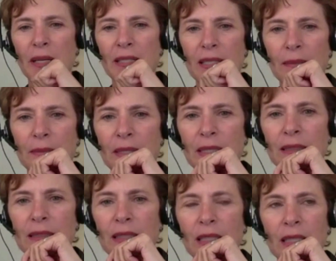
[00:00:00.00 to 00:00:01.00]
about
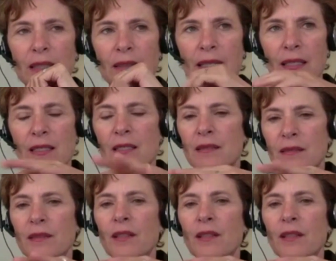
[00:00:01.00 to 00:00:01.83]
something that's,